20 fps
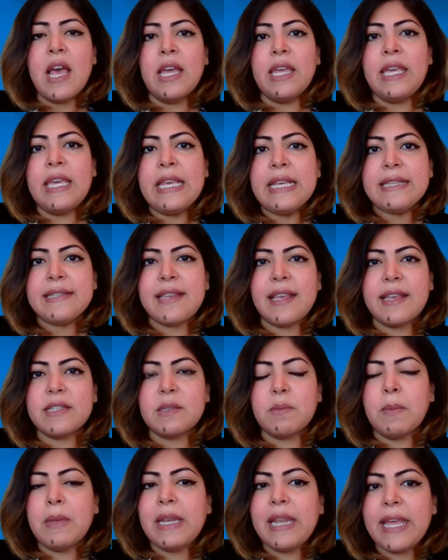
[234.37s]
he says
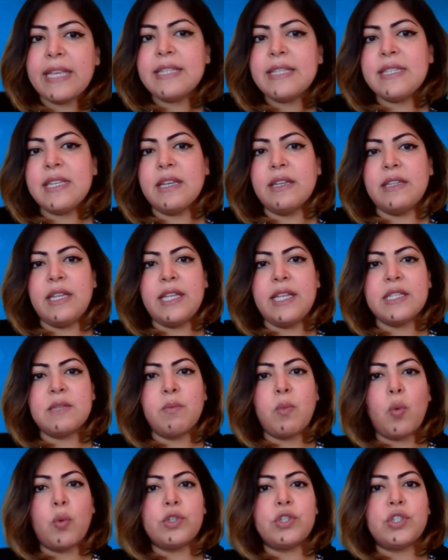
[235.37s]
Malaysia needs
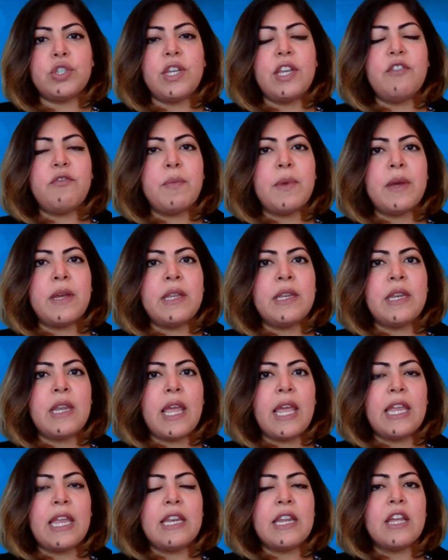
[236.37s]
more achievement
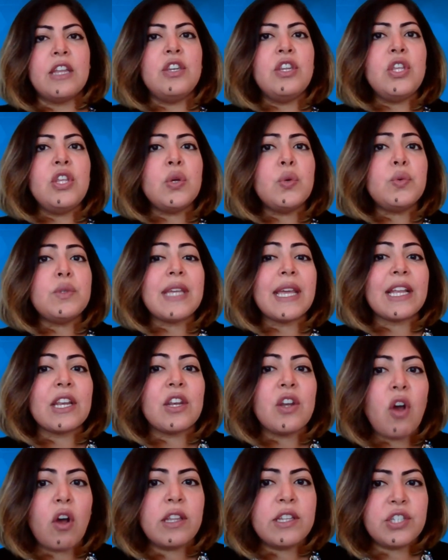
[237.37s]
in new
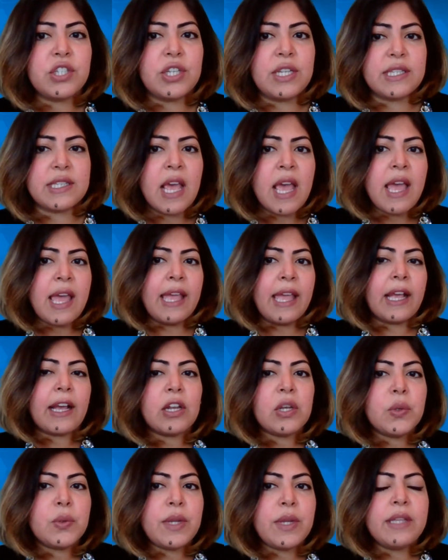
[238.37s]
technologies,
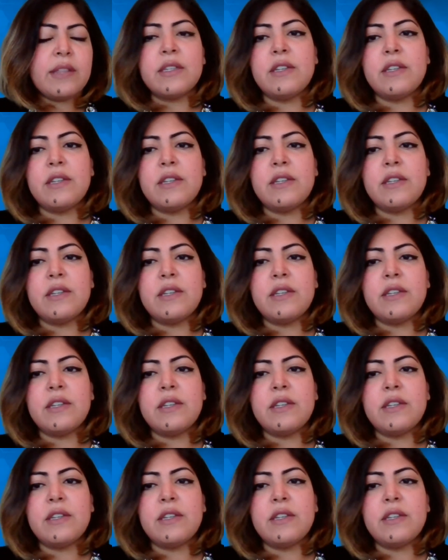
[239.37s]
including the